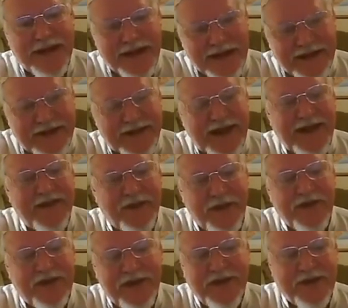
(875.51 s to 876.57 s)
insight
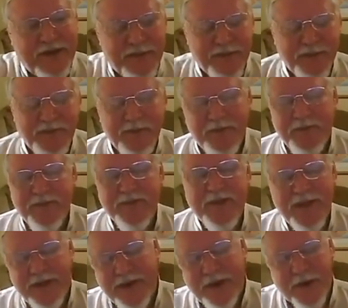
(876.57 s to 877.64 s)
Rishis
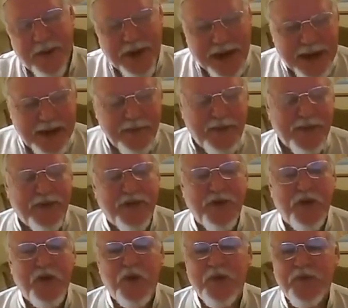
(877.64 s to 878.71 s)
that were able
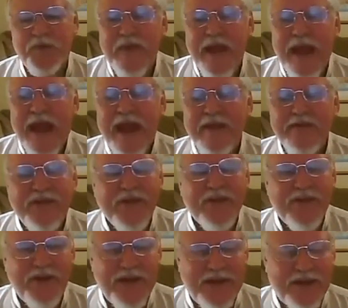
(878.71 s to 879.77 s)
to have
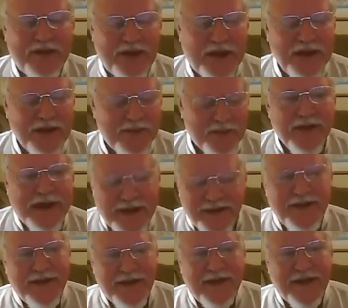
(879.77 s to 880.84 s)
such an insight,
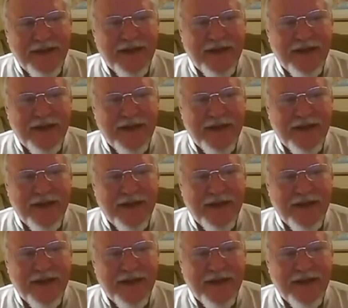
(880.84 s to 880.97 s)
and